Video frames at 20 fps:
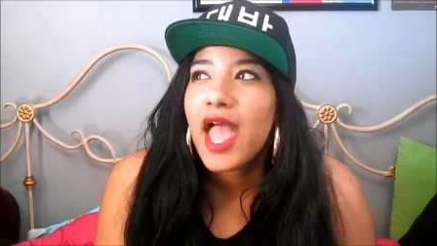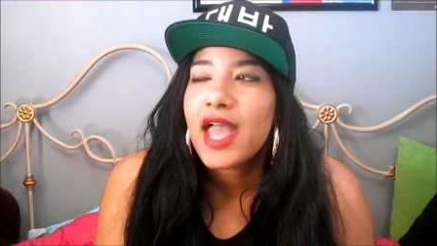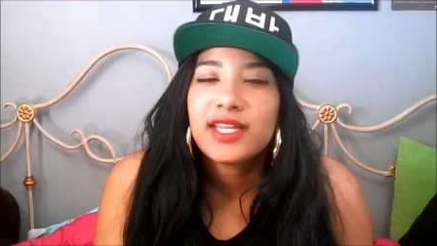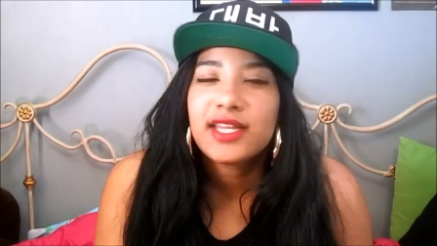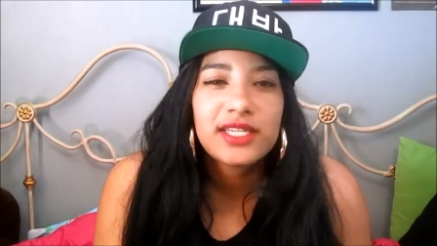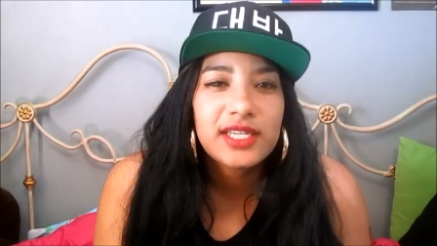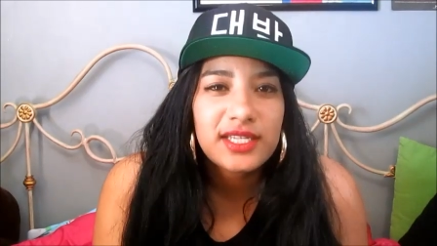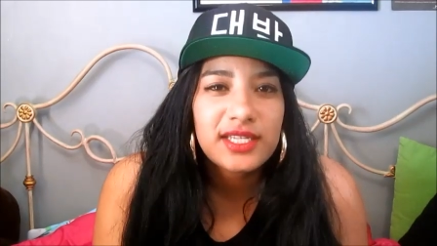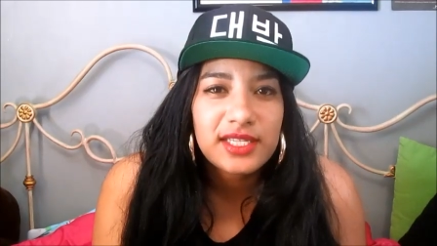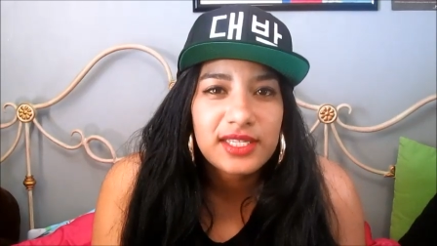
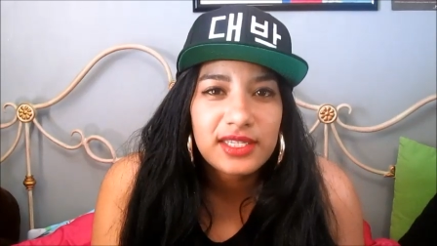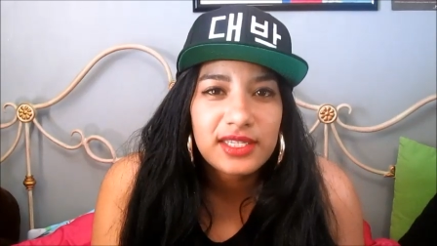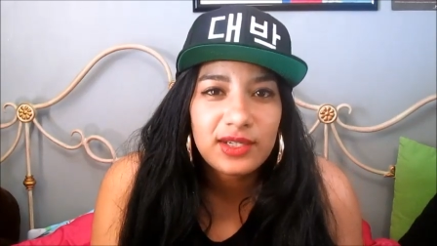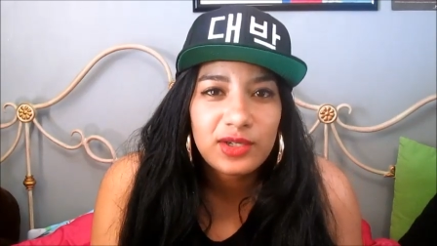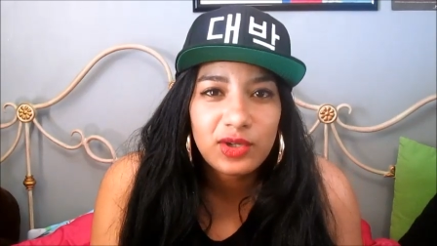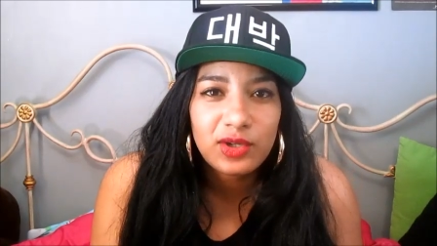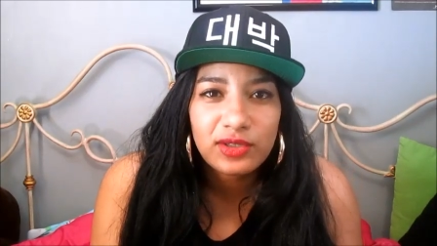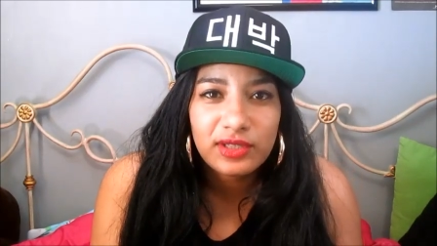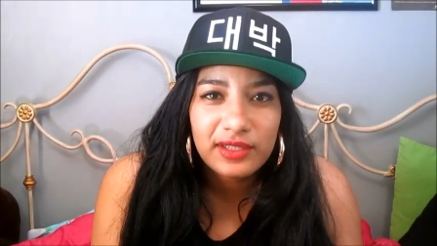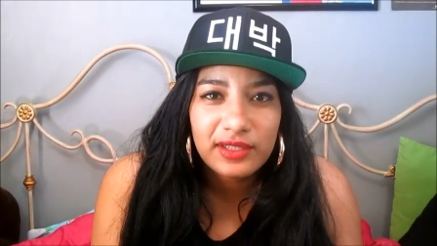and just you
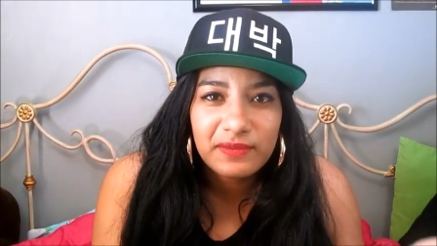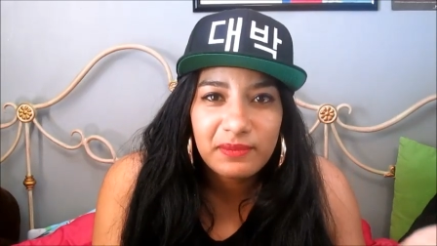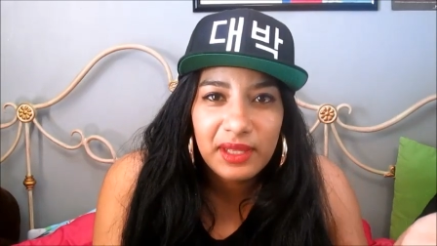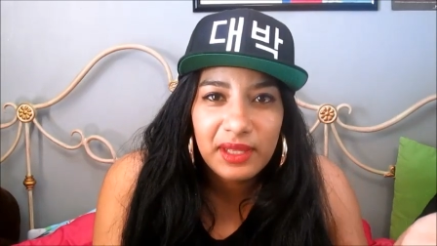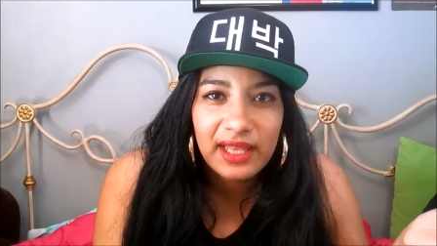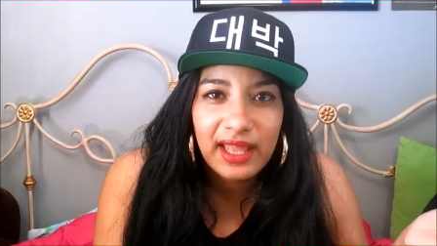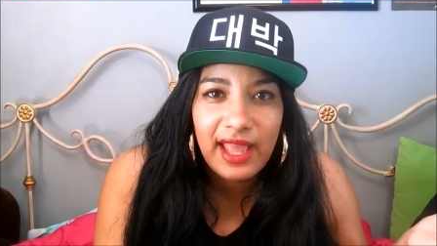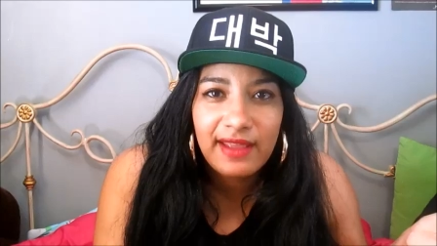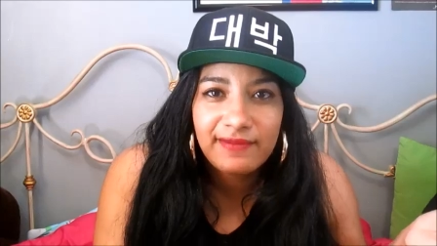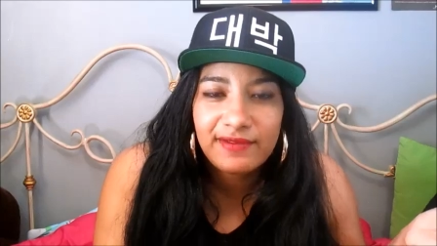know live
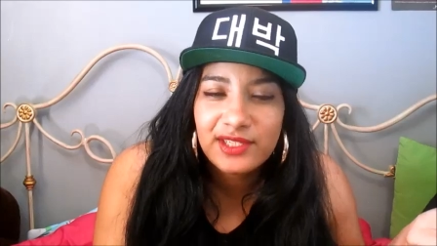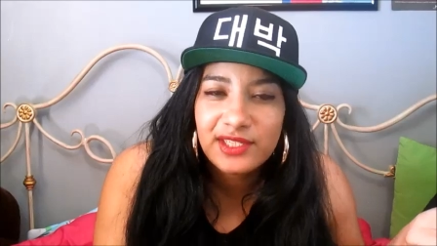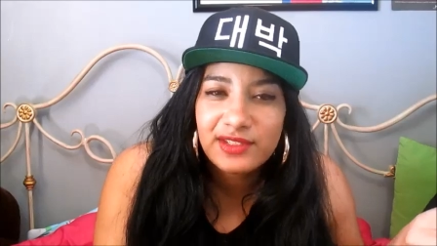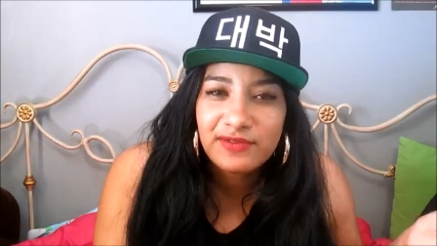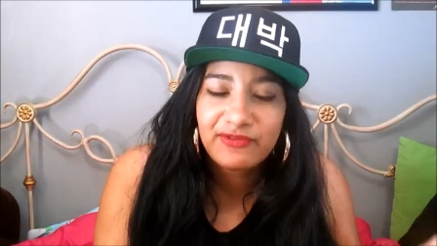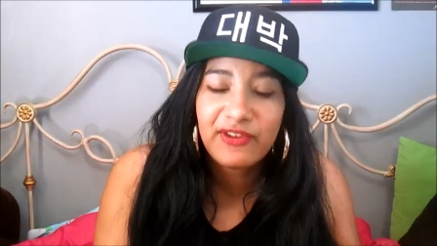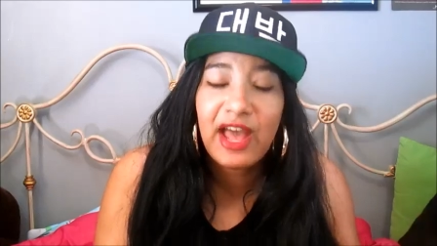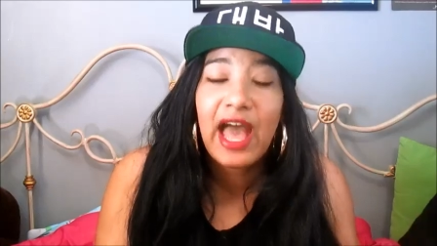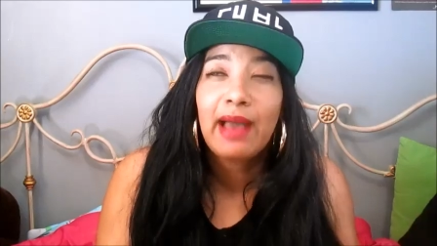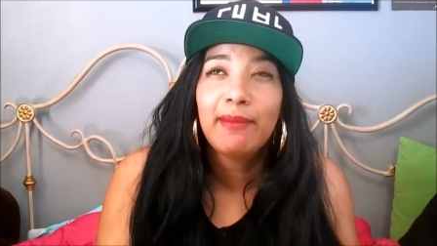my life
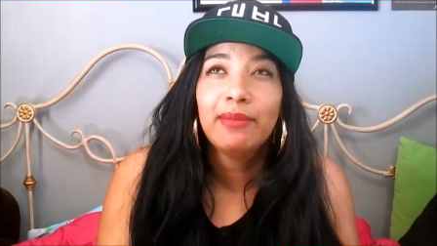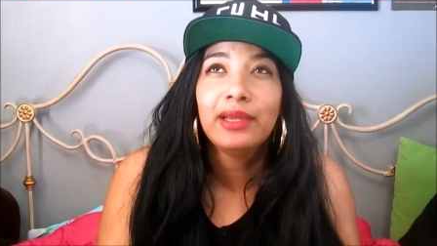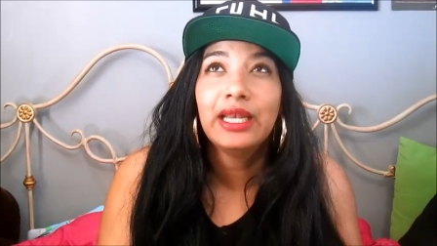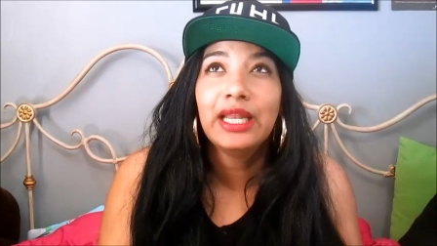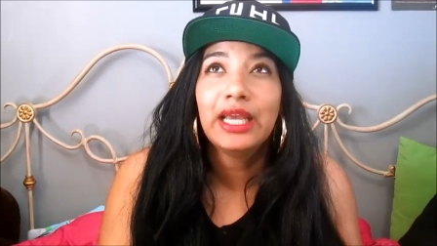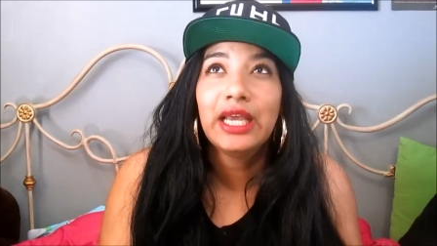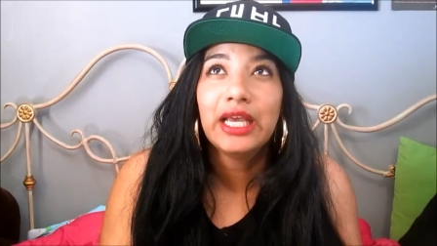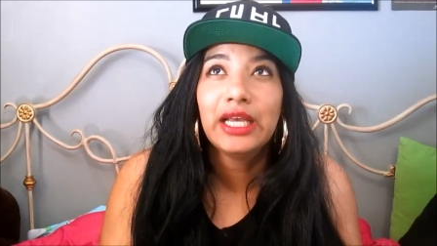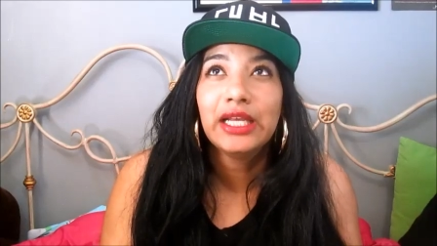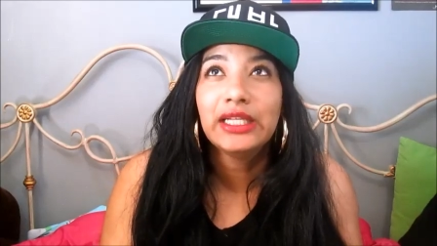just
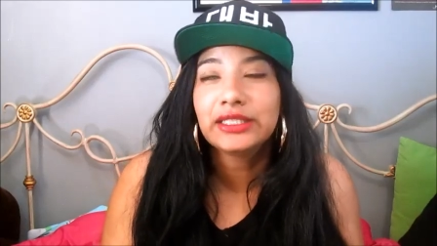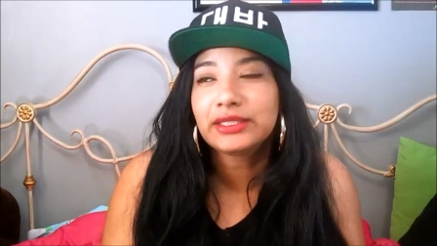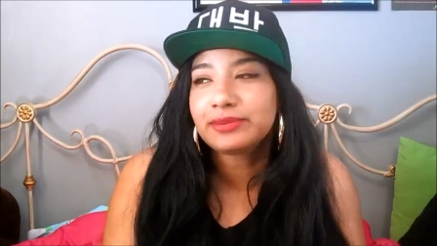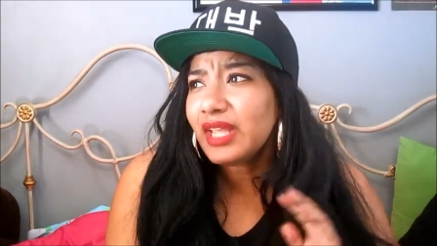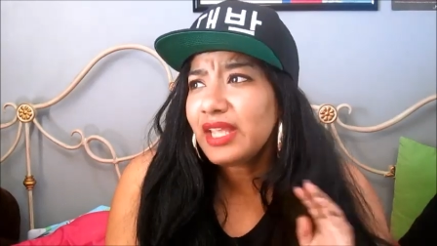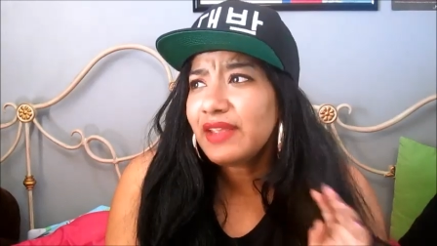fabulous